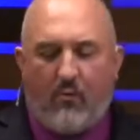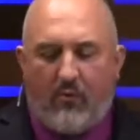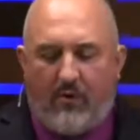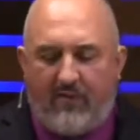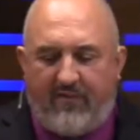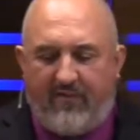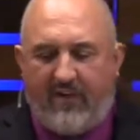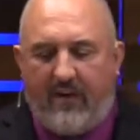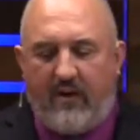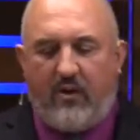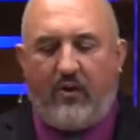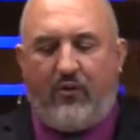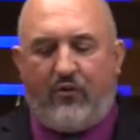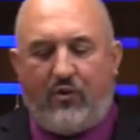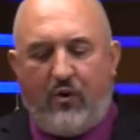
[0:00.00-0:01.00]

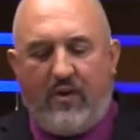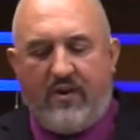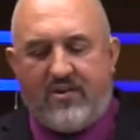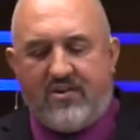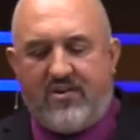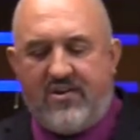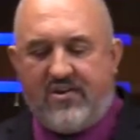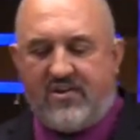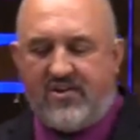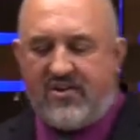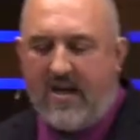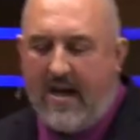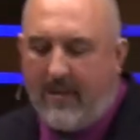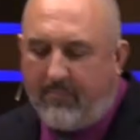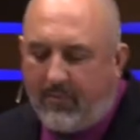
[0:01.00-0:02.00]
revealed to his
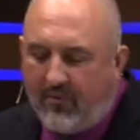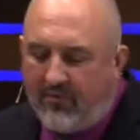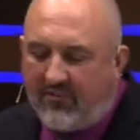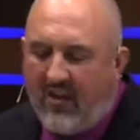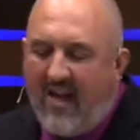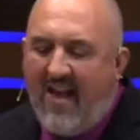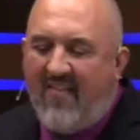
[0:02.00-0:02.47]
disciples